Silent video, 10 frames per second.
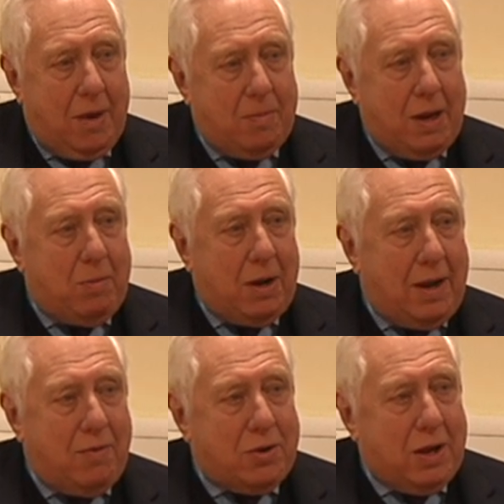He
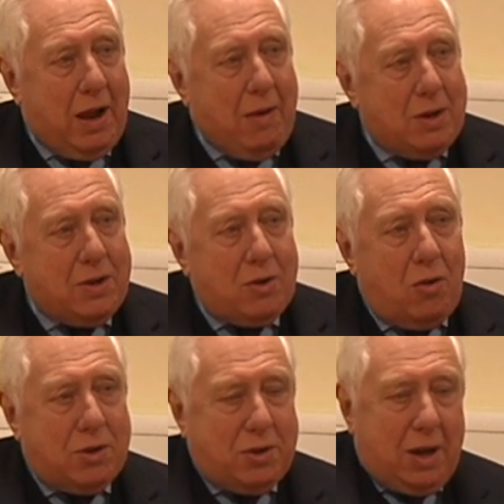believed that I was
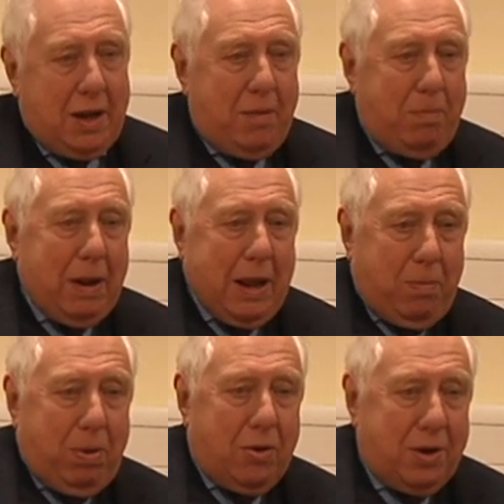constantly
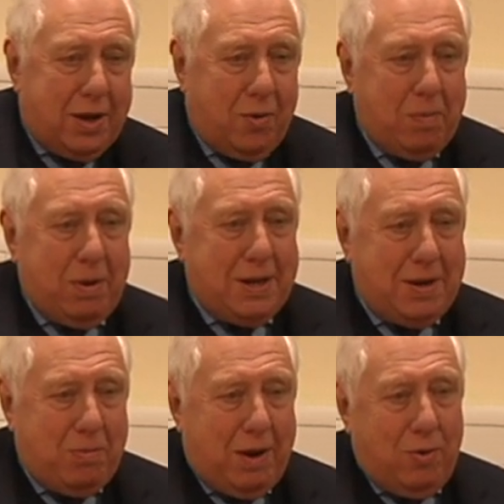plotting to replace
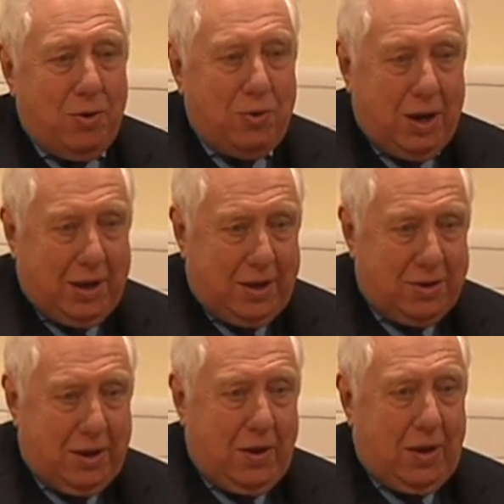him by Roy
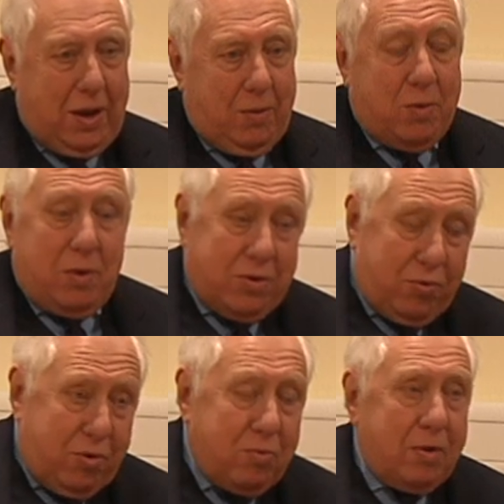Jenkins, which wasn't
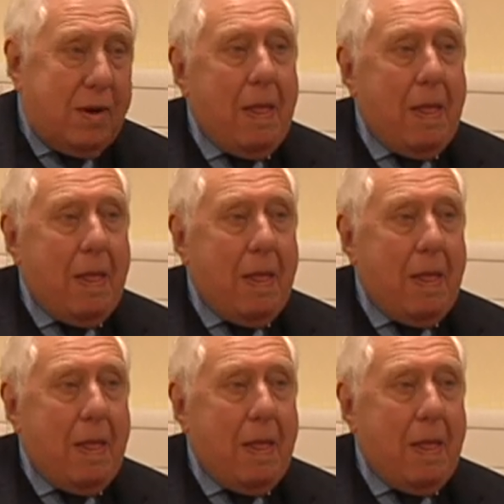true.